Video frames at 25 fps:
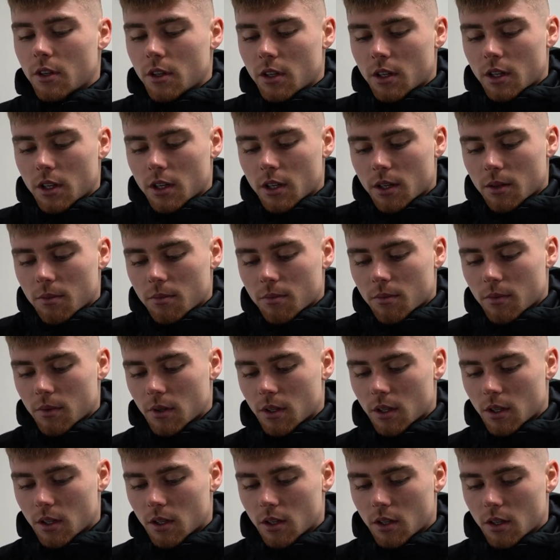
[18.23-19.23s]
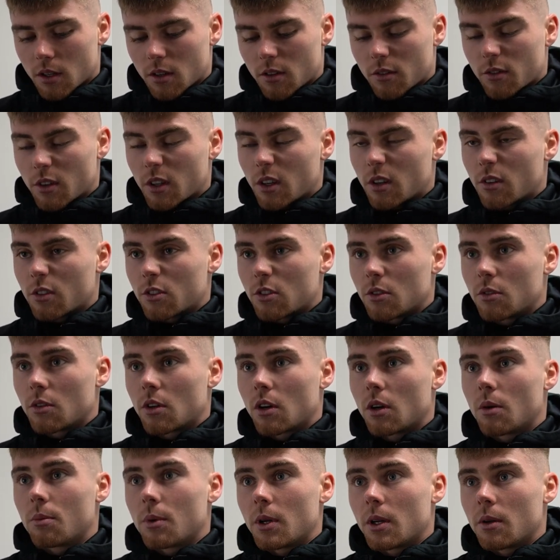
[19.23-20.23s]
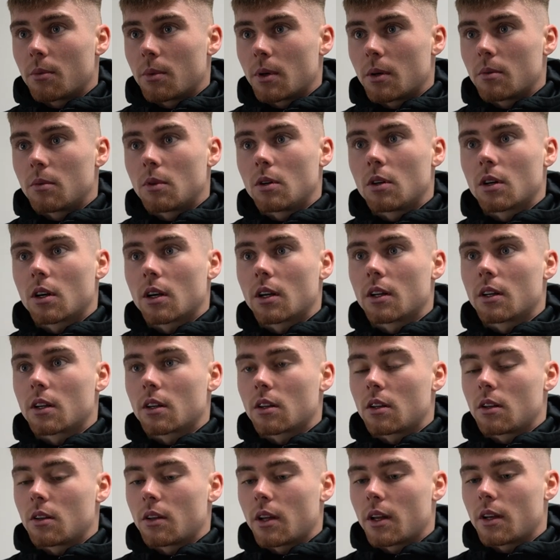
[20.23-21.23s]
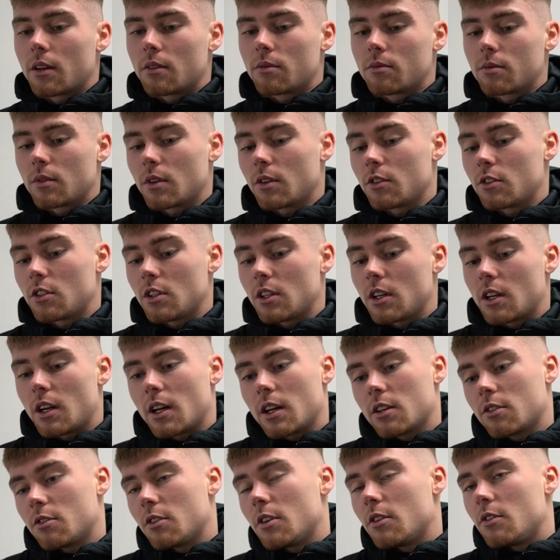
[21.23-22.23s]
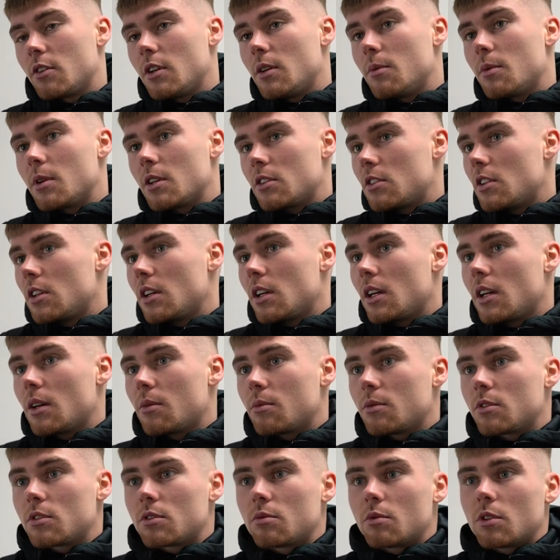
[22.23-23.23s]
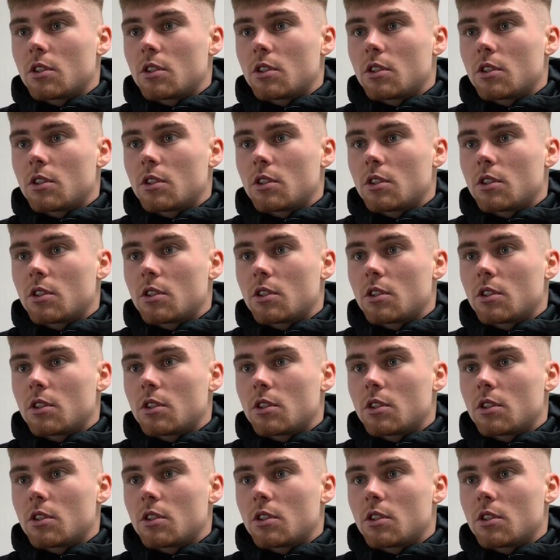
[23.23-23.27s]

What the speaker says: I think obviously we've got to be a bit more clinical, and then obviously the last 15 minutes of the game,